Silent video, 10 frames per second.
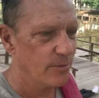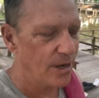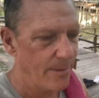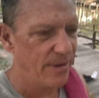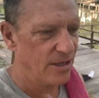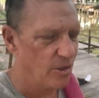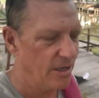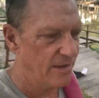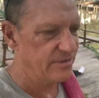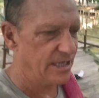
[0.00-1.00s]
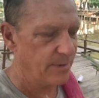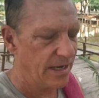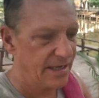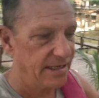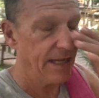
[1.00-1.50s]
Why buy Herbalife tea when
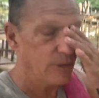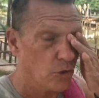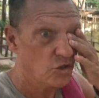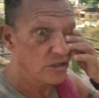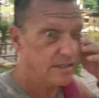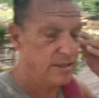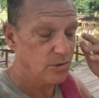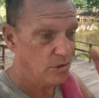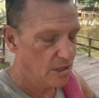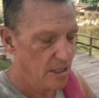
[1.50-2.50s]
I can get Yorkshire tea or